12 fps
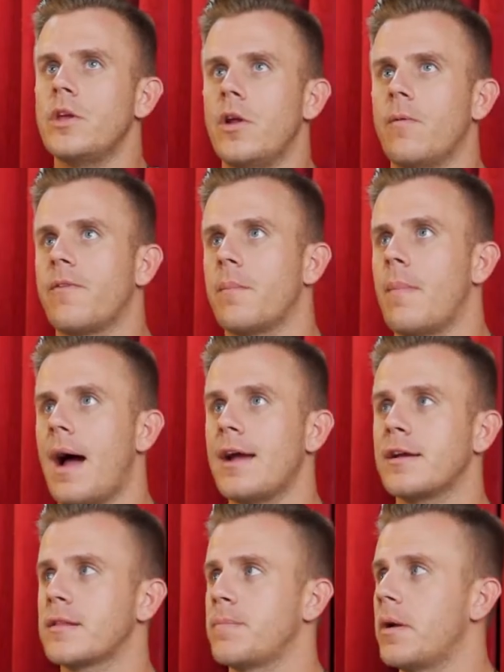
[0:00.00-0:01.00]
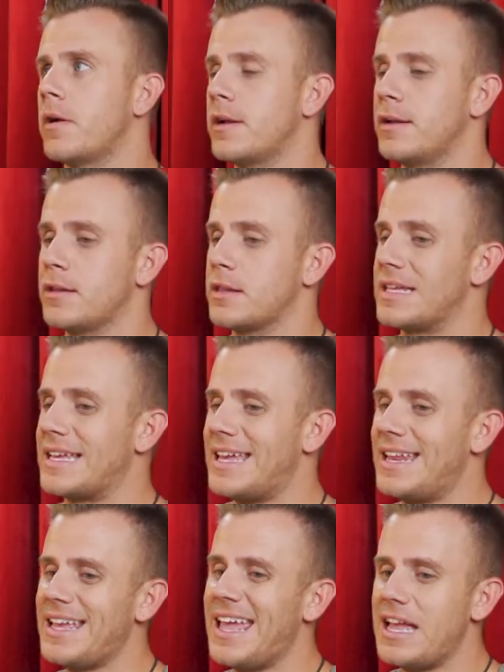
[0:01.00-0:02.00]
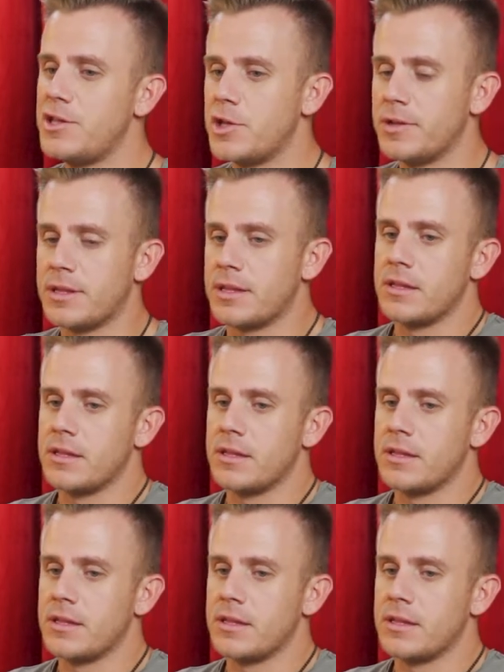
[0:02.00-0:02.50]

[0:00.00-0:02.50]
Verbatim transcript: know, from my experience, getting agents